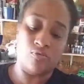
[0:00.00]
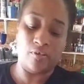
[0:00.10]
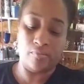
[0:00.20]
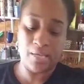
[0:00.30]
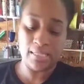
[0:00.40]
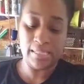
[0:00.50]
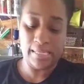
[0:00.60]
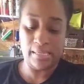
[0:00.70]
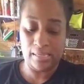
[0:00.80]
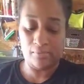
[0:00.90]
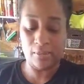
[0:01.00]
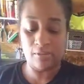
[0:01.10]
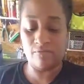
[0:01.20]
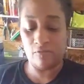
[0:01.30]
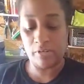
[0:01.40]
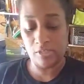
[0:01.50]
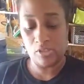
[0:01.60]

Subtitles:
the finer it is,